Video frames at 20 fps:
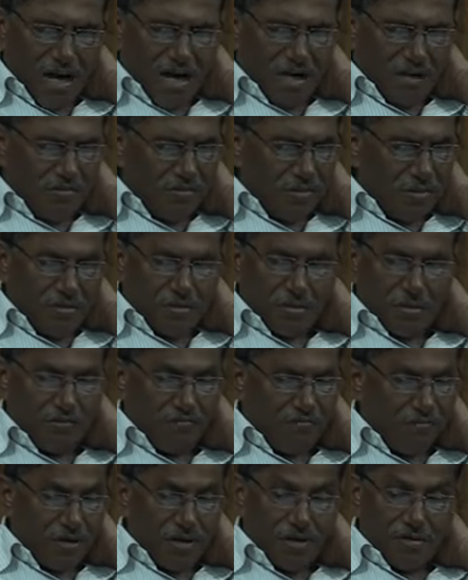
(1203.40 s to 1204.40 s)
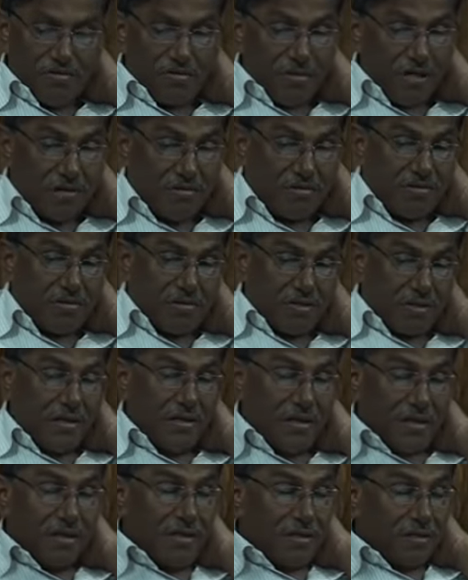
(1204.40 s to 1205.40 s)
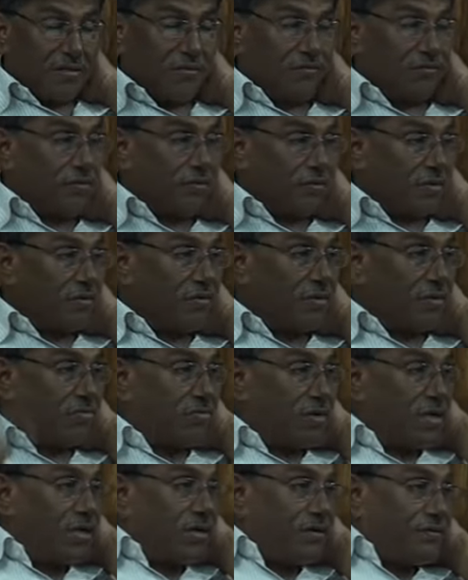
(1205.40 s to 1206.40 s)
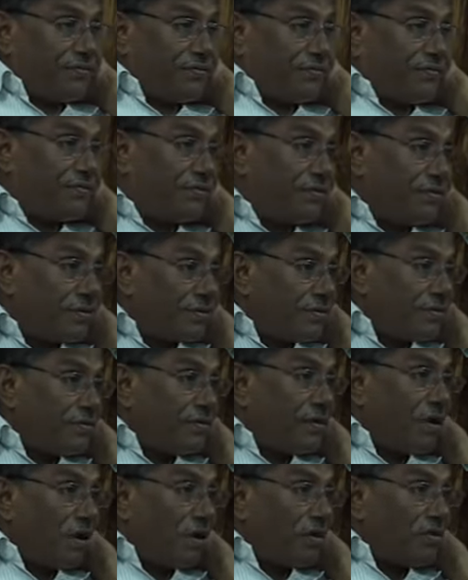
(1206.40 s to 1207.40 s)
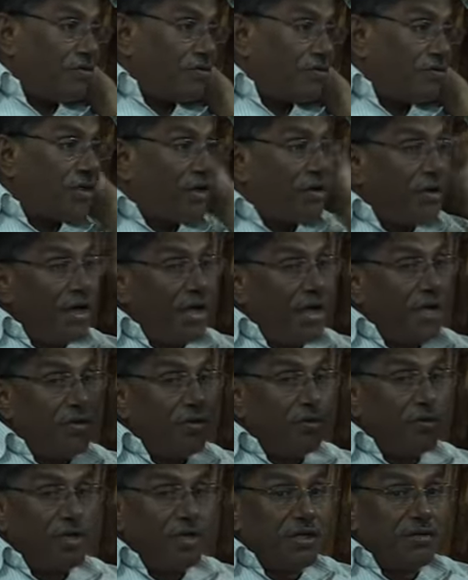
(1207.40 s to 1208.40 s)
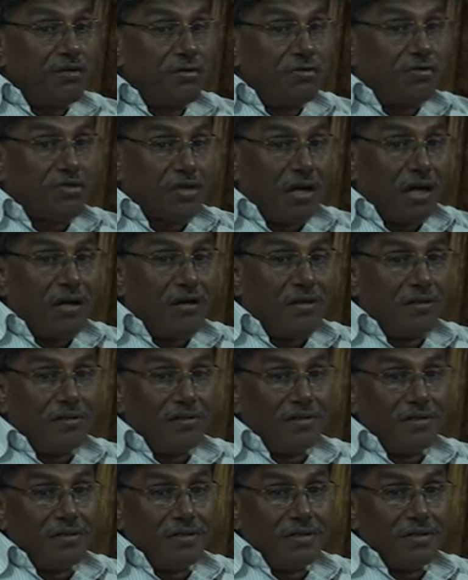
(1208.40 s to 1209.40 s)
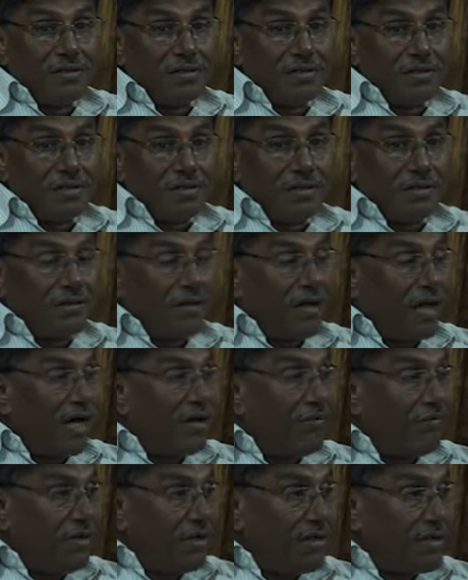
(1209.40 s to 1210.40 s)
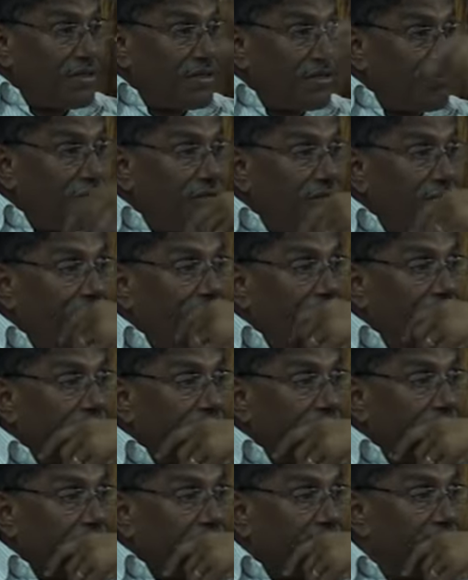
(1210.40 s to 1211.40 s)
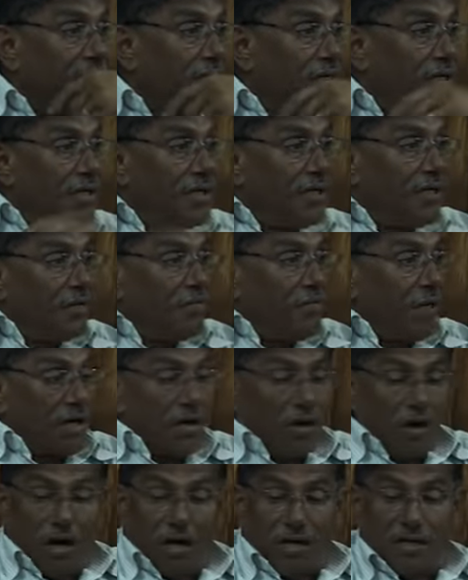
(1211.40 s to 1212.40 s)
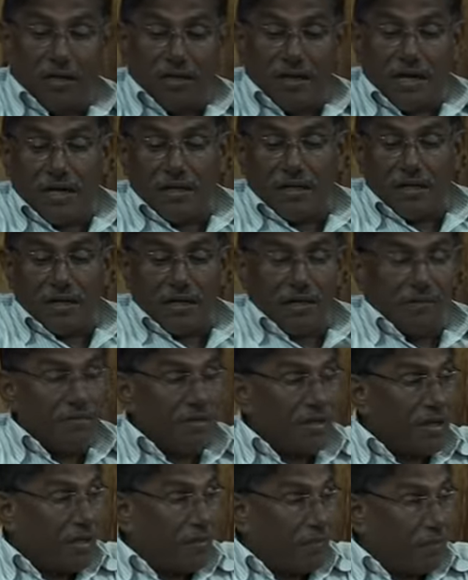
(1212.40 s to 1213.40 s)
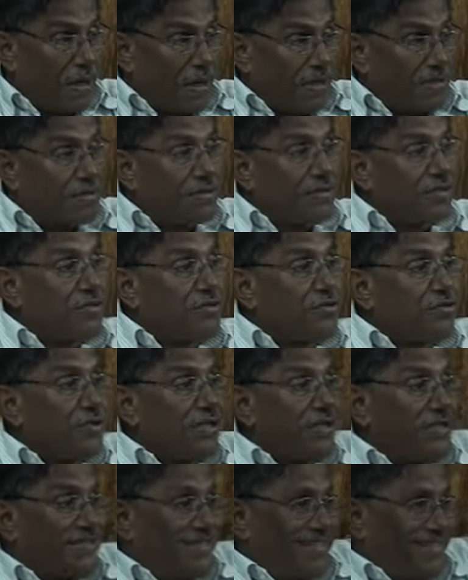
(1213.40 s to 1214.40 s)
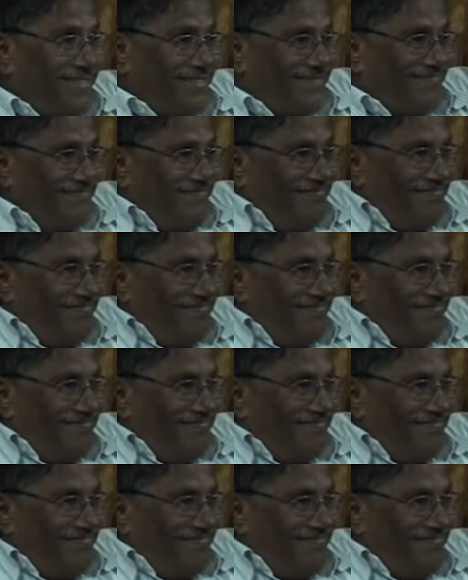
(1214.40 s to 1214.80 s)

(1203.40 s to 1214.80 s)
Adam, you're not free to eat the fruit of the tree of knowledge. The day you eat, you shall die. Very severe warnings. But God created him with the capacity to eat.